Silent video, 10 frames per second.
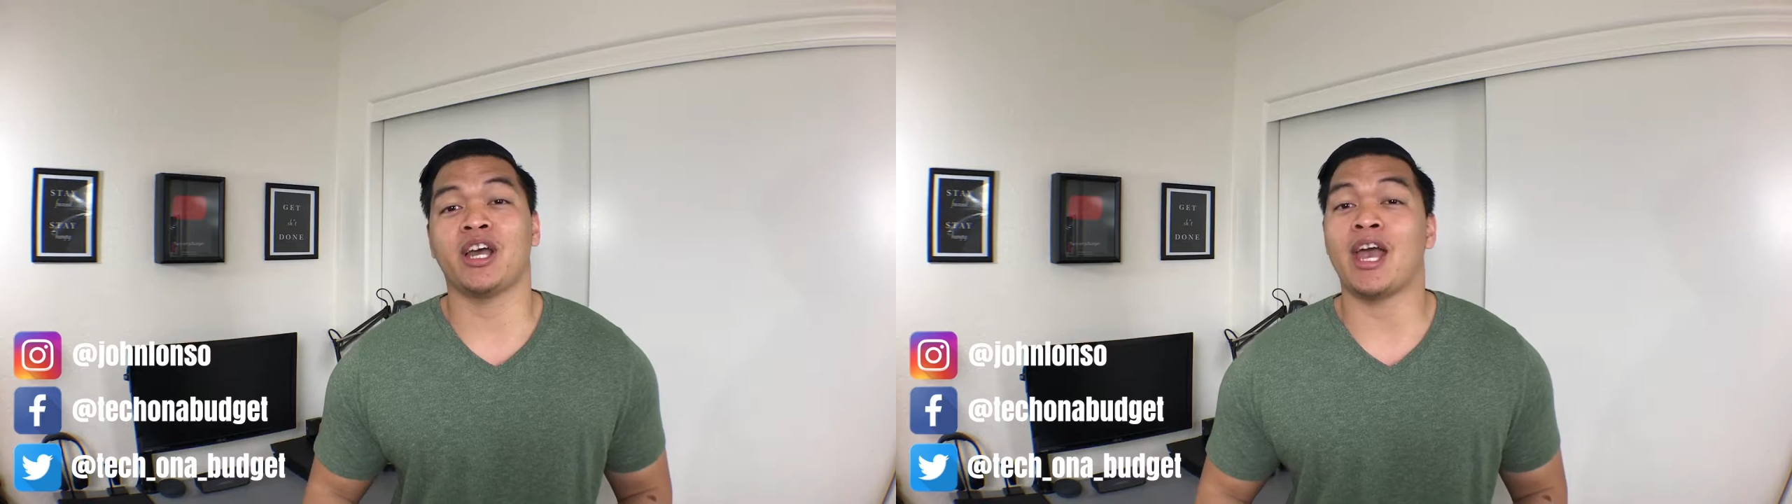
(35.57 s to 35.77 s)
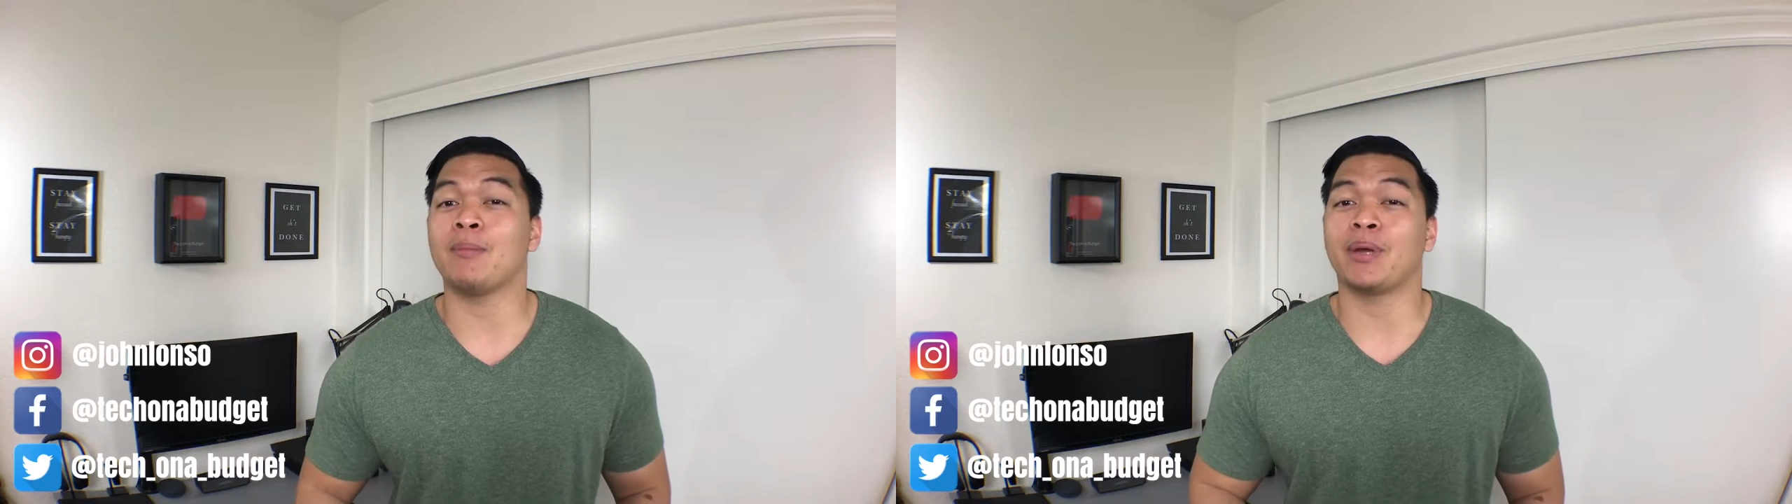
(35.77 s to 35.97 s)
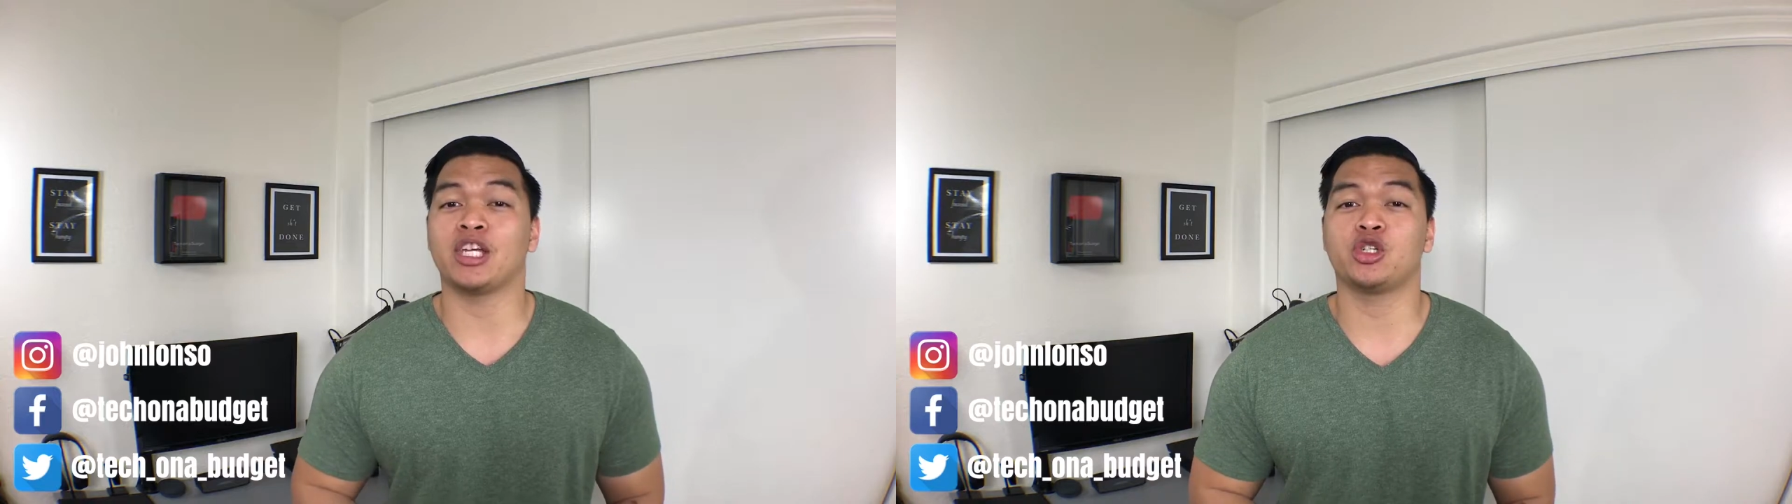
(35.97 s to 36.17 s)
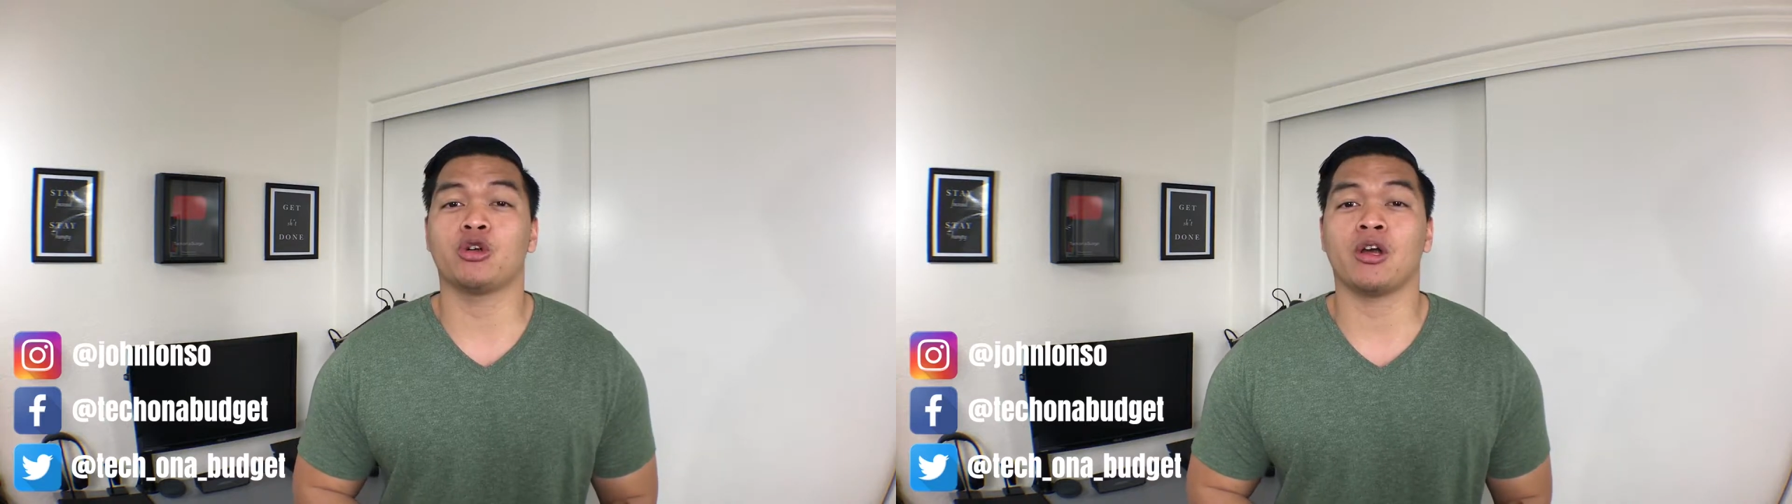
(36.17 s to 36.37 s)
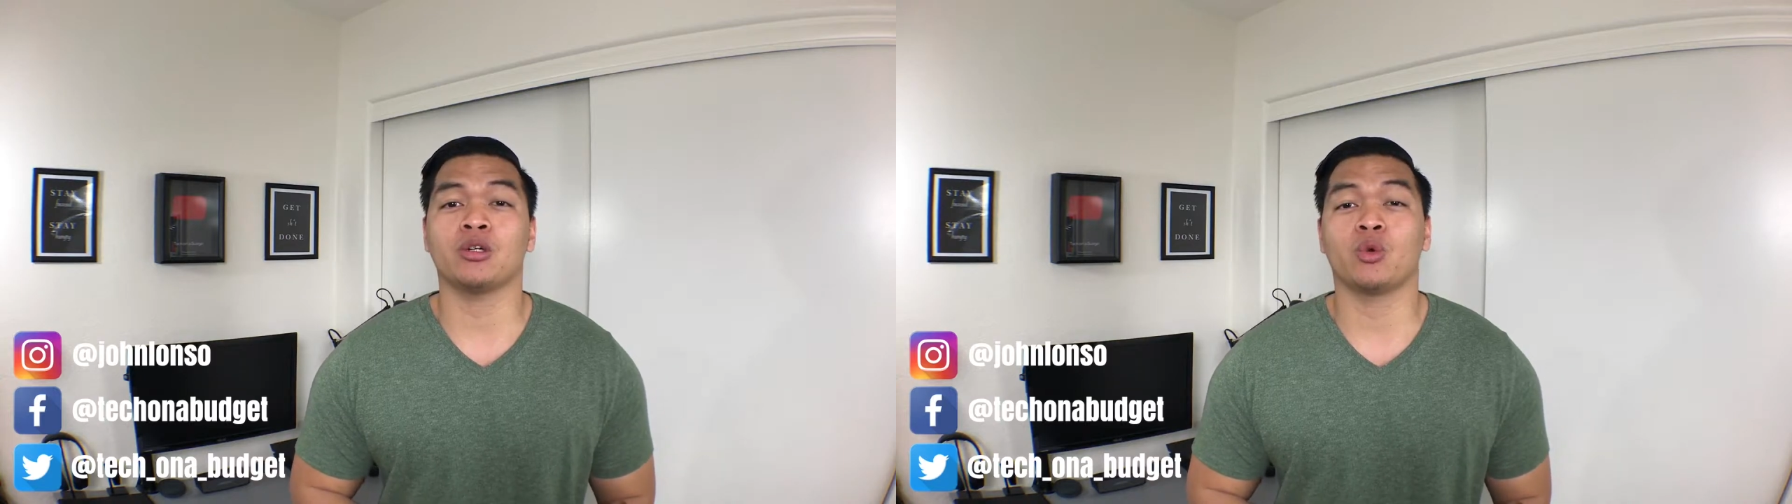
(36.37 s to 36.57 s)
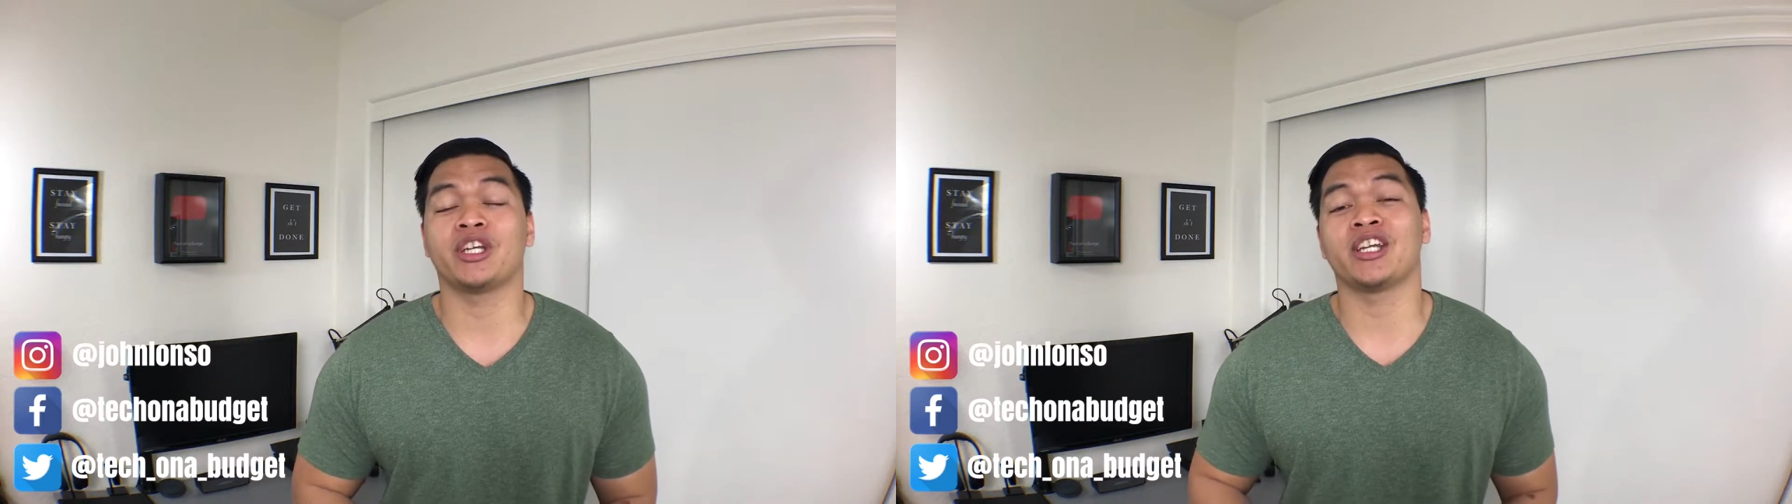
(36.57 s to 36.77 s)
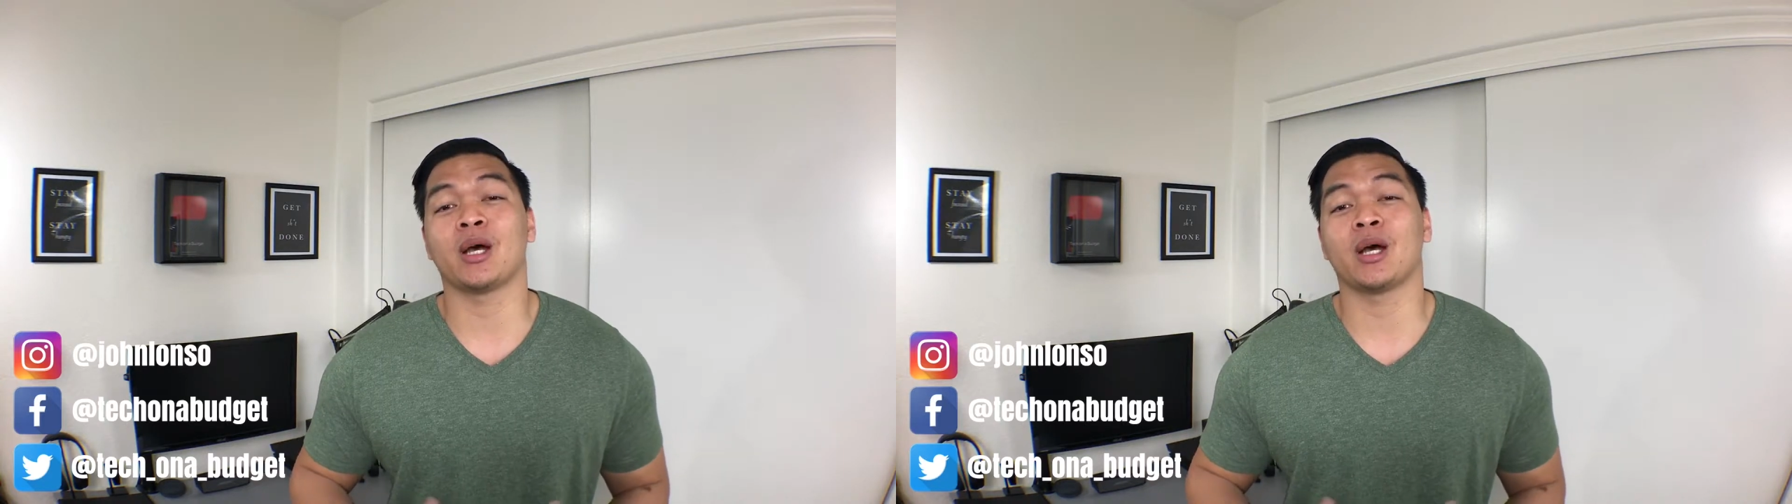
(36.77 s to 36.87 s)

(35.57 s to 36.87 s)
and Patreon where you can